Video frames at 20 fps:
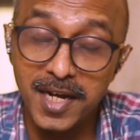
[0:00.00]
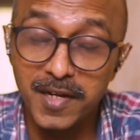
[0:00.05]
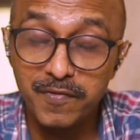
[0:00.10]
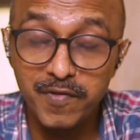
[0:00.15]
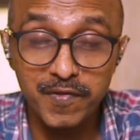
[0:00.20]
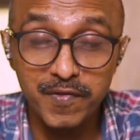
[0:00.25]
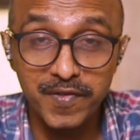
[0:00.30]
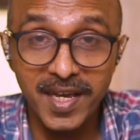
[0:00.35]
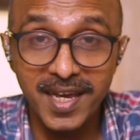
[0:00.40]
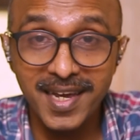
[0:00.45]

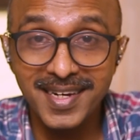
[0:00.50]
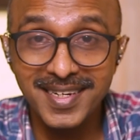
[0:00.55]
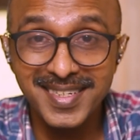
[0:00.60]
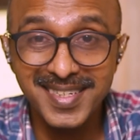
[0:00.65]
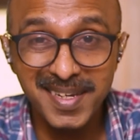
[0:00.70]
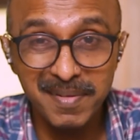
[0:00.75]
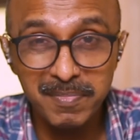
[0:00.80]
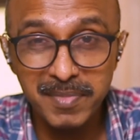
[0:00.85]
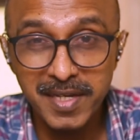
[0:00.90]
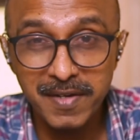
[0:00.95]
And if you've
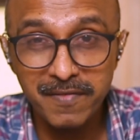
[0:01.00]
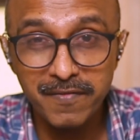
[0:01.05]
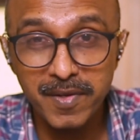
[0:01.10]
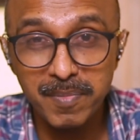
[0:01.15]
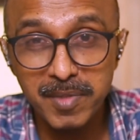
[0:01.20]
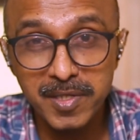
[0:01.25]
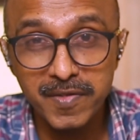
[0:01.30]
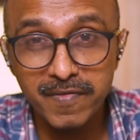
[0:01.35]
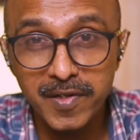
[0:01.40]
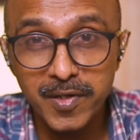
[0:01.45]
gained something
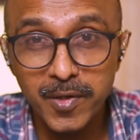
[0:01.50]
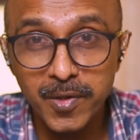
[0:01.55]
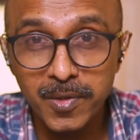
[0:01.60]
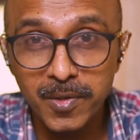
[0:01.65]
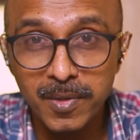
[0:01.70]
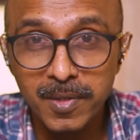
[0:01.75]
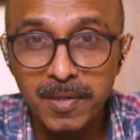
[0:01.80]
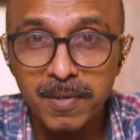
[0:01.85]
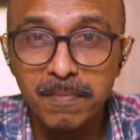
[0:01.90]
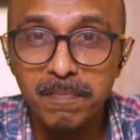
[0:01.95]
from this
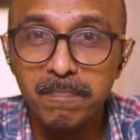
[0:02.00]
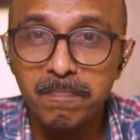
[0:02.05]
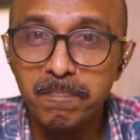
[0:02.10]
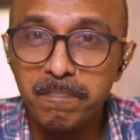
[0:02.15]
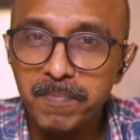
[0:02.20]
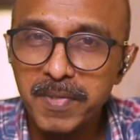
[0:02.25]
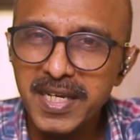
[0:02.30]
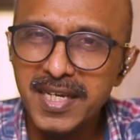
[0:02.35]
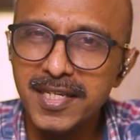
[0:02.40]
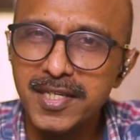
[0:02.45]
video,
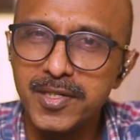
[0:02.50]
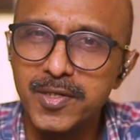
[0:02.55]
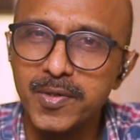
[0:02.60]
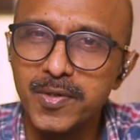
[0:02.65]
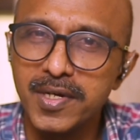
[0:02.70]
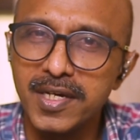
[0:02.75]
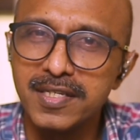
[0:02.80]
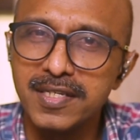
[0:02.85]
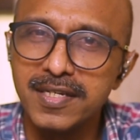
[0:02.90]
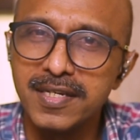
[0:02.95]

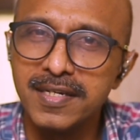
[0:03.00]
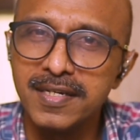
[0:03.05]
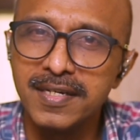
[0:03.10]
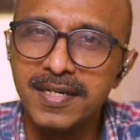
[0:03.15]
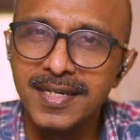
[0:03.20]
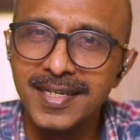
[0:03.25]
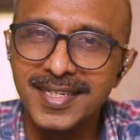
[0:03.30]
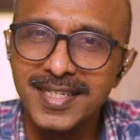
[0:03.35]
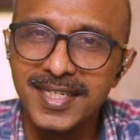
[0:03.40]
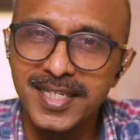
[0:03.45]
please do
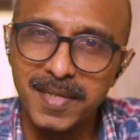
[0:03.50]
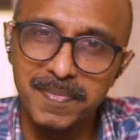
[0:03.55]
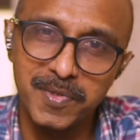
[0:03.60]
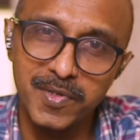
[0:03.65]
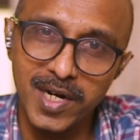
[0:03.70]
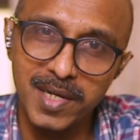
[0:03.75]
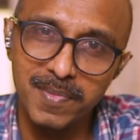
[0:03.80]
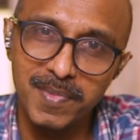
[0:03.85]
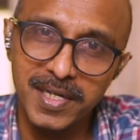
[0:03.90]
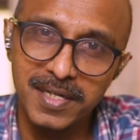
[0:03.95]
consider
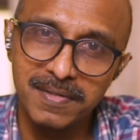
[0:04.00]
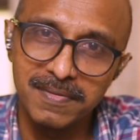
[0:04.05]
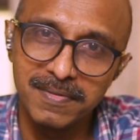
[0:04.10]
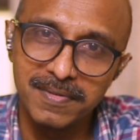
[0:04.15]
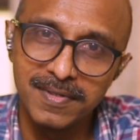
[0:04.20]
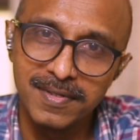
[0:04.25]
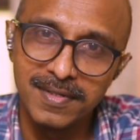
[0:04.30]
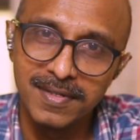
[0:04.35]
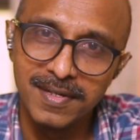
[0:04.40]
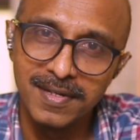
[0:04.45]
subscribing.
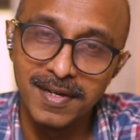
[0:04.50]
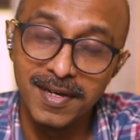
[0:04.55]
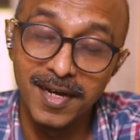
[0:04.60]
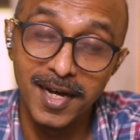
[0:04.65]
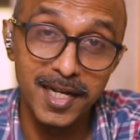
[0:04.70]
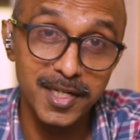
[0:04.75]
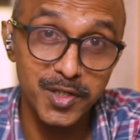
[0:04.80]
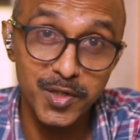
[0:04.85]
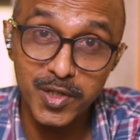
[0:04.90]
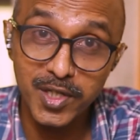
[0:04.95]

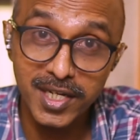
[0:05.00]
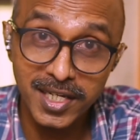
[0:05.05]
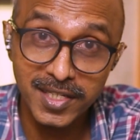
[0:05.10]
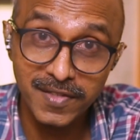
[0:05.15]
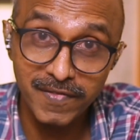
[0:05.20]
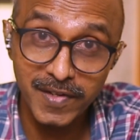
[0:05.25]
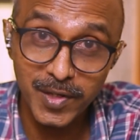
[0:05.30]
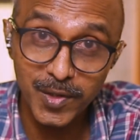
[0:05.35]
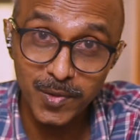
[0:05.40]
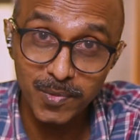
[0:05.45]
I'll see you in the
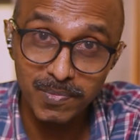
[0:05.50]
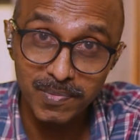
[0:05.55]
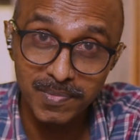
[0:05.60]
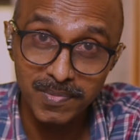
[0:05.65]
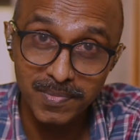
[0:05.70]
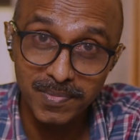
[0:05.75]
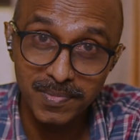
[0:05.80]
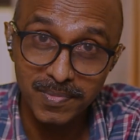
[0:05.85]
next video.